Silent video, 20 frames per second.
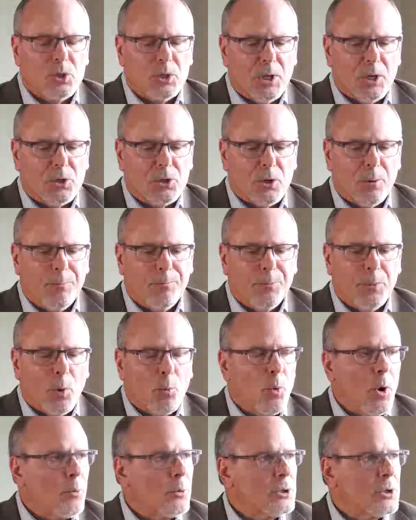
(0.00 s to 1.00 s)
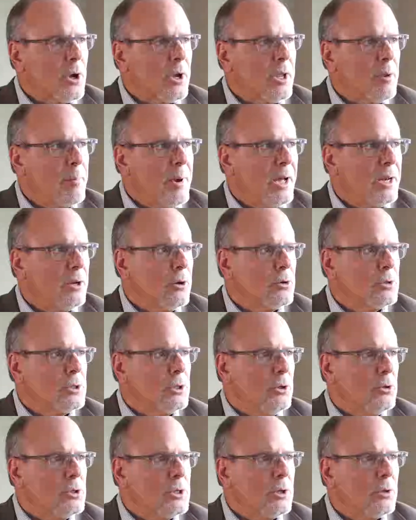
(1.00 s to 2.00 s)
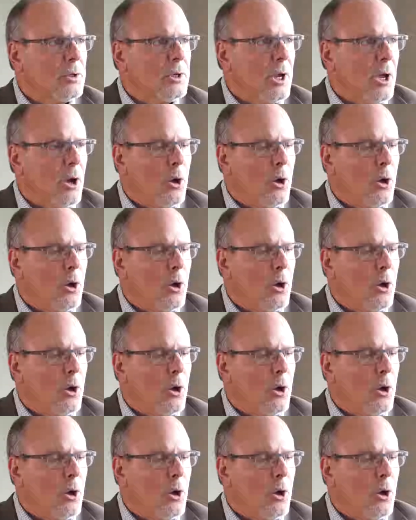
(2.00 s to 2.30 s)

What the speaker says: system, what we're talking about here is the utility